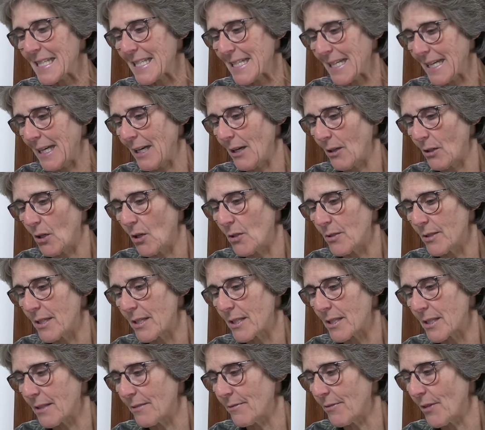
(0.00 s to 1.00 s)
discount
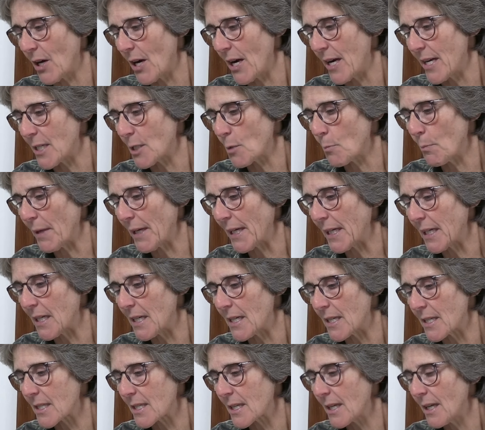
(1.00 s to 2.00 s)
on this device,
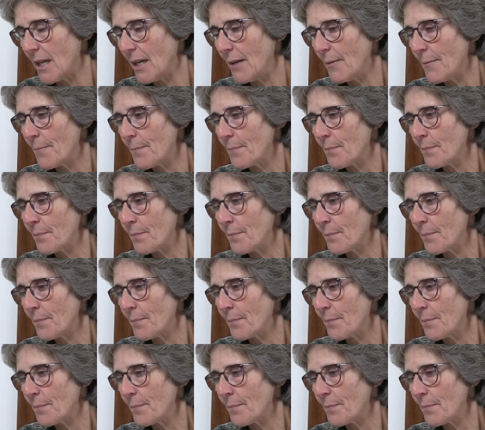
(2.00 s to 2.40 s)
because